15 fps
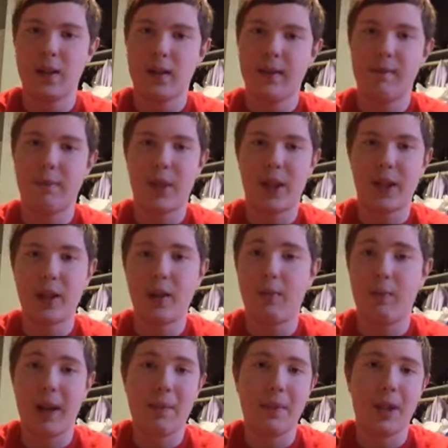But you know
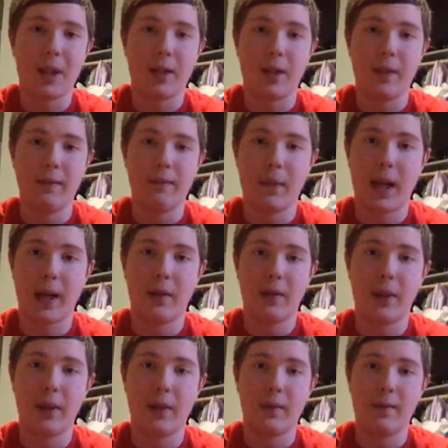maybe it could. I don't
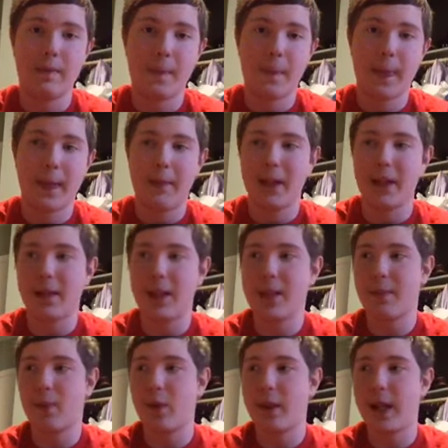know. But at this
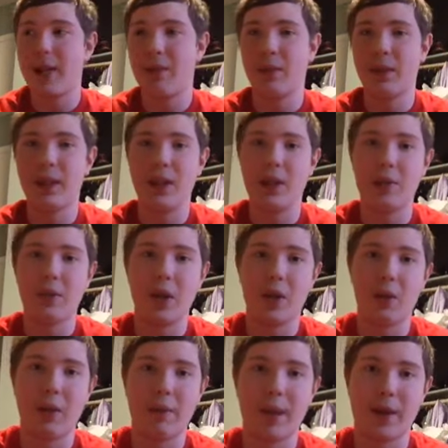point, I really don't know
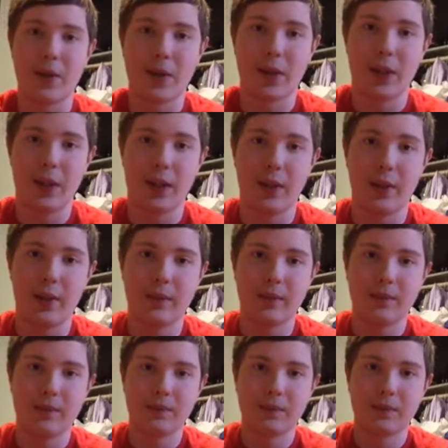what Bowser could do.
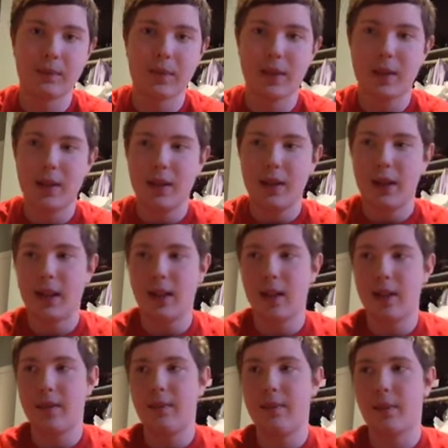
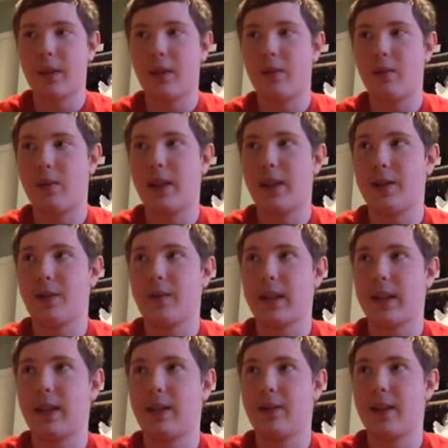Um, what else was
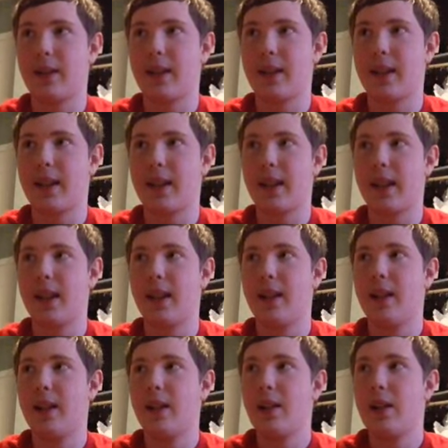I going to say?
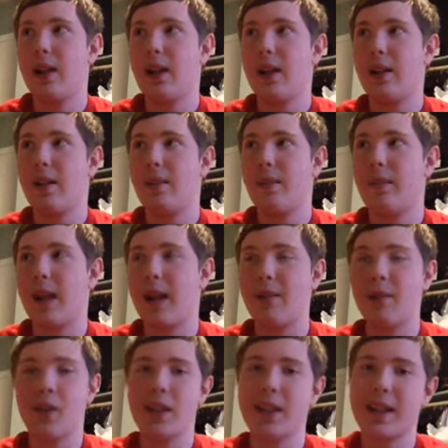Um, I'm
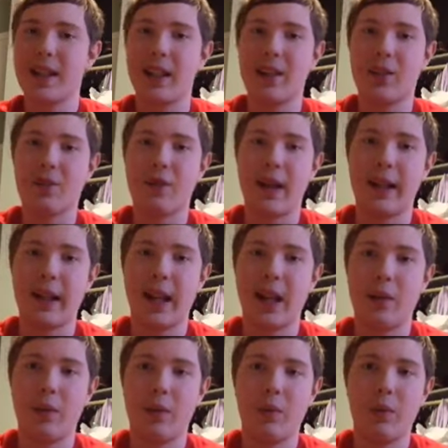just gonna say this right
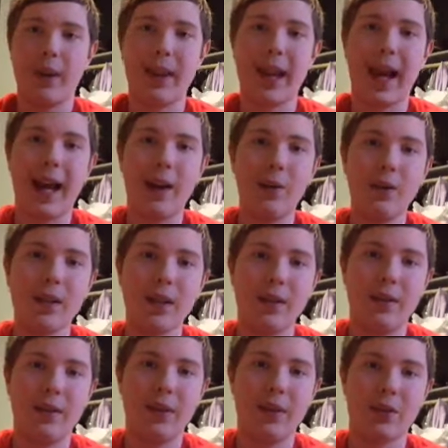now. Without
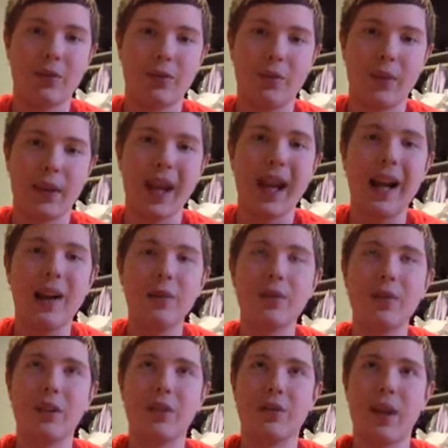the tr- without
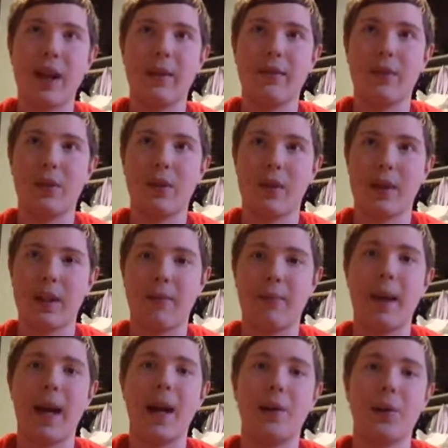the Triforce of
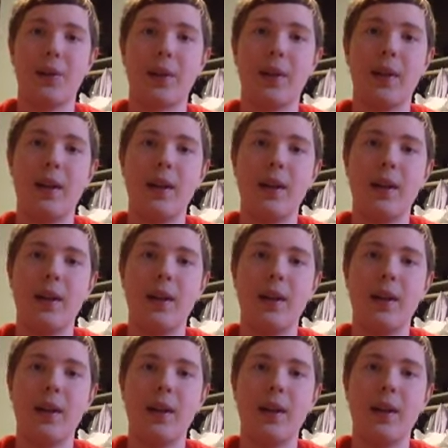Power